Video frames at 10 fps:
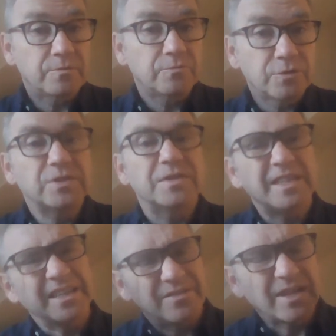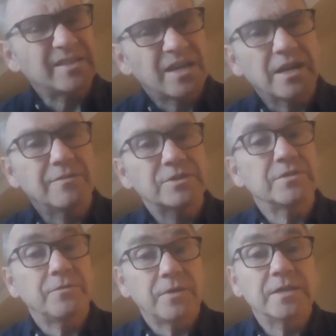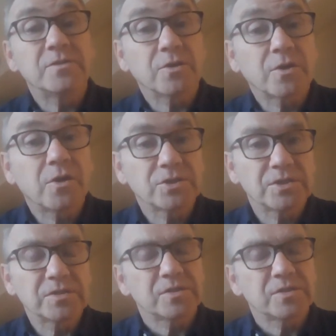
we're used to thinking of that as kind of what defines our consciousness.